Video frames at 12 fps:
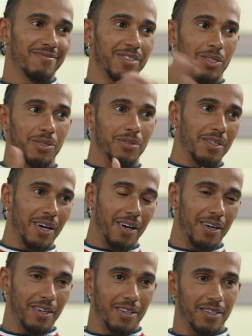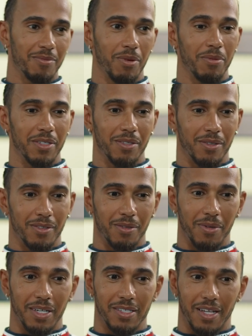to probably to
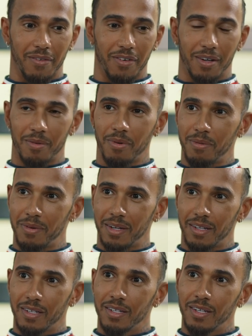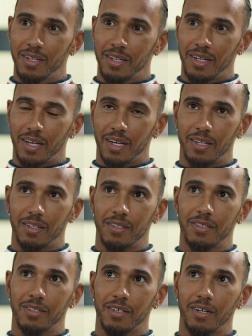West Africa, probably. Like
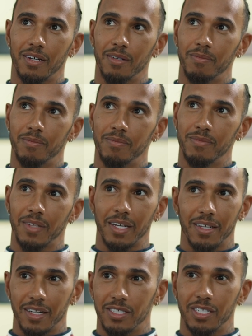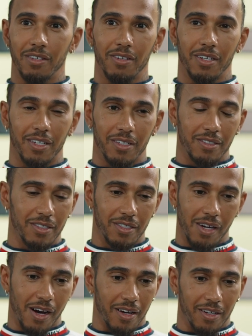Nigeria,
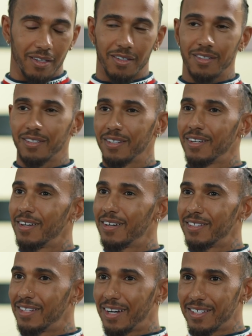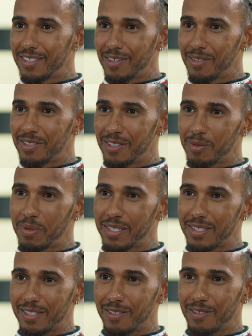Ghana. I'm dying to go to those places